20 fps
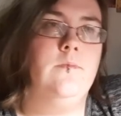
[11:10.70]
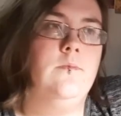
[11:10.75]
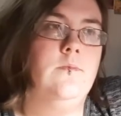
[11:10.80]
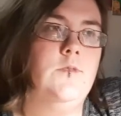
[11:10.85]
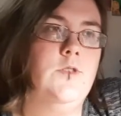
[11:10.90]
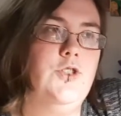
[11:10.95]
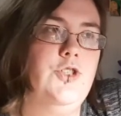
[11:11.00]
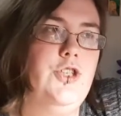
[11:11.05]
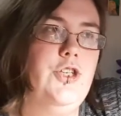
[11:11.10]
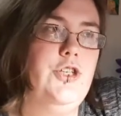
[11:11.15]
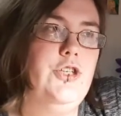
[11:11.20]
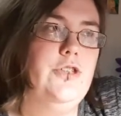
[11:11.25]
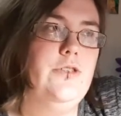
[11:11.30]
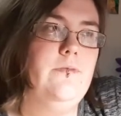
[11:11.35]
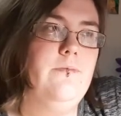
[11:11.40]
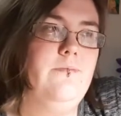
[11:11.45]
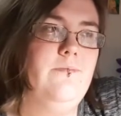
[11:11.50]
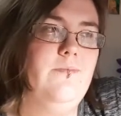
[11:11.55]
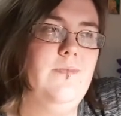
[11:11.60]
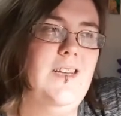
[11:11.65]
Sure,
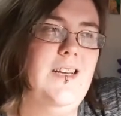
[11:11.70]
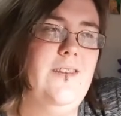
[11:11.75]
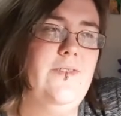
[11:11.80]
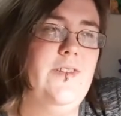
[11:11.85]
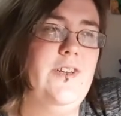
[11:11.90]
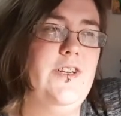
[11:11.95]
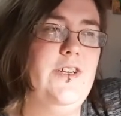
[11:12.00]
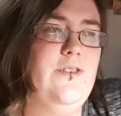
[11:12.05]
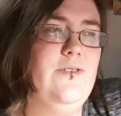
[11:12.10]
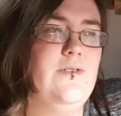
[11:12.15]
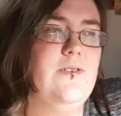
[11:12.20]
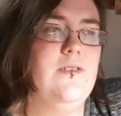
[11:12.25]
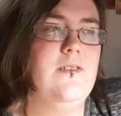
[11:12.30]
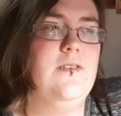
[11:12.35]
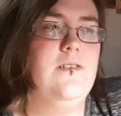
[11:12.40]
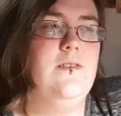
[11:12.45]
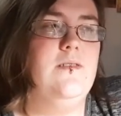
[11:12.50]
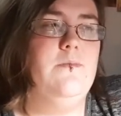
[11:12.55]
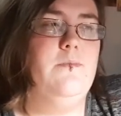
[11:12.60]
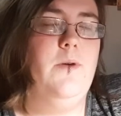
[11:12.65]
they have their
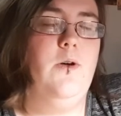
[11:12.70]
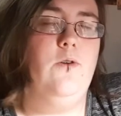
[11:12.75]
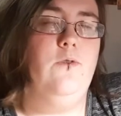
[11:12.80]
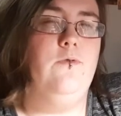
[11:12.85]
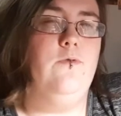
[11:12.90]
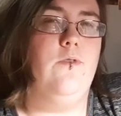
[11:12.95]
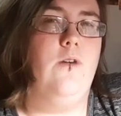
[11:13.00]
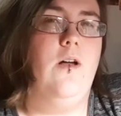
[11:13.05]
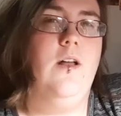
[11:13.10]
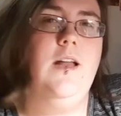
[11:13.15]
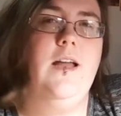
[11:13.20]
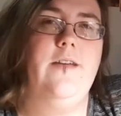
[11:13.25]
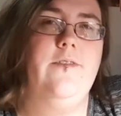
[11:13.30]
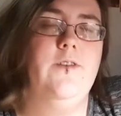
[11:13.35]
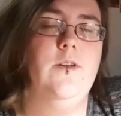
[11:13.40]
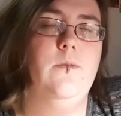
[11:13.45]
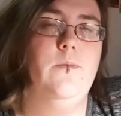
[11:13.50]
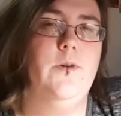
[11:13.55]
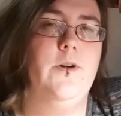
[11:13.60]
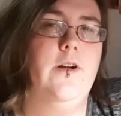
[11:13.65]
uses, but overall I
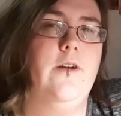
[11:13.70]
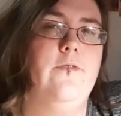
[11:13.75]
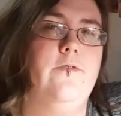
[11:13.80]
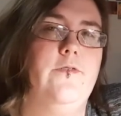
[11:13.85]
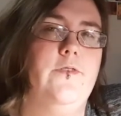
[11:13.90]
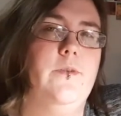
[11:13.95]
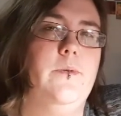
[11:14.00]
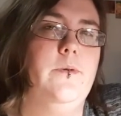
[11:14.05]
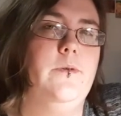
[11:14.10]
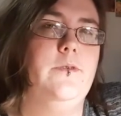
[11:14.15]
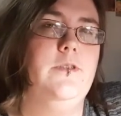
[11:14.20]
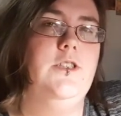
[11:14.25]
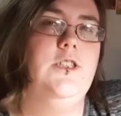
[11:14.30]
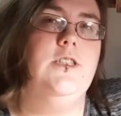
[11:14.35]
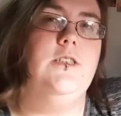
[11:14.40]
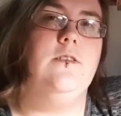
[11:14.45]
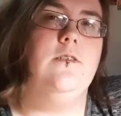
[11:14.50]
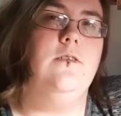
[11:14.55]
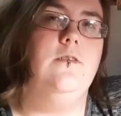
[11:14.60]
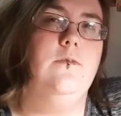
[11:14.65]
feel more comfortable with
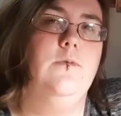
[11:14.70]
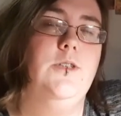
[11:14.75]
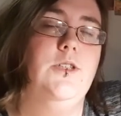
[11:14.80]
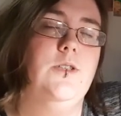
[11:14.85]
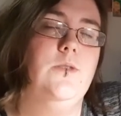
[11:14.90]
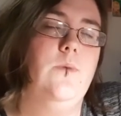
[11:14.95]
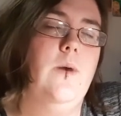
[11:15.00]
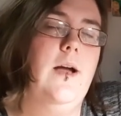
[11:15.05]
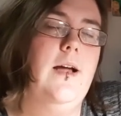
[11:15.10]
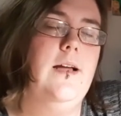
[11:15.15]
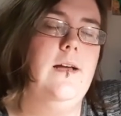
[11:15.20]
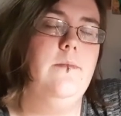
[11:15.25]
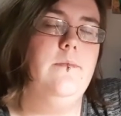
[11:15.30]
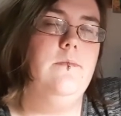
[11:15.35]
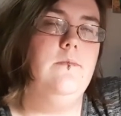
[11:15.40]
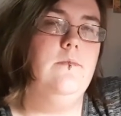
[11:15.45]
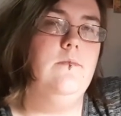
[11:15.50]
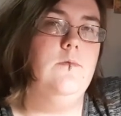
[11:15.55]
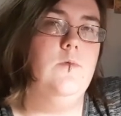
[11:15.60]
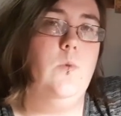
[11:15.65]
chisel, which is why I'm
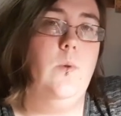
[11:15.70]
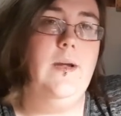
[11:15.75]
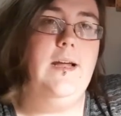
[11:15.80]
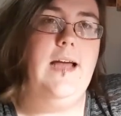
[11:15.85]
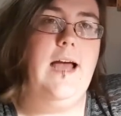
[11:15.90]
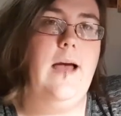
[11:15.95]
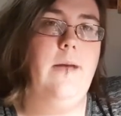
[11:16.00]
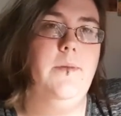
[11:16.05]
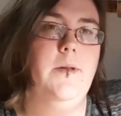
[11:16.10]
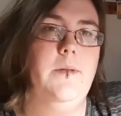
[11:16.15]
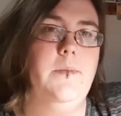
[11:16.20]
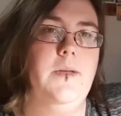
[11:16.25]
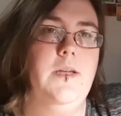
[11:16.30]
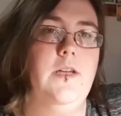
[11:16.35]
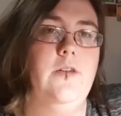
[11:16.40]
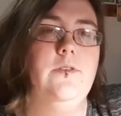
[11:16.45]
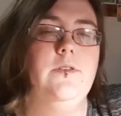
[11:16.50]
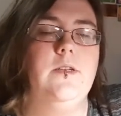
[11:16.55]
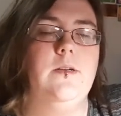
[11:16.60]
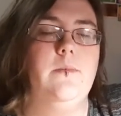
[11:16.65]
quite happy to be
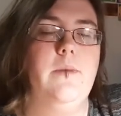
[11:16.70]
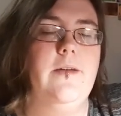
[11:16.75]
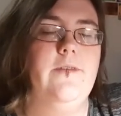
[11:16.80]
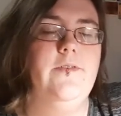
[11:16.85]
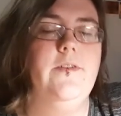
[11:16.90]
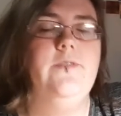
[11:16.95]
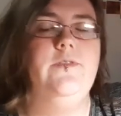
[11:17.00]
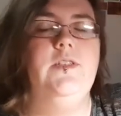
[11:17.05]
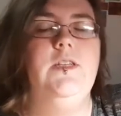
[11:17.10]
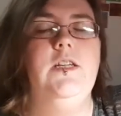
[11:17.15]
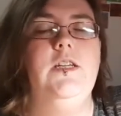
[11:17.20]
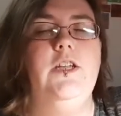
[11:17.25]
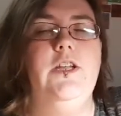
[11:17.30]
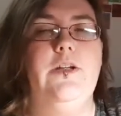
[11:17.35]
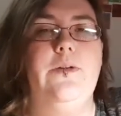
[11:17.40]
using my 15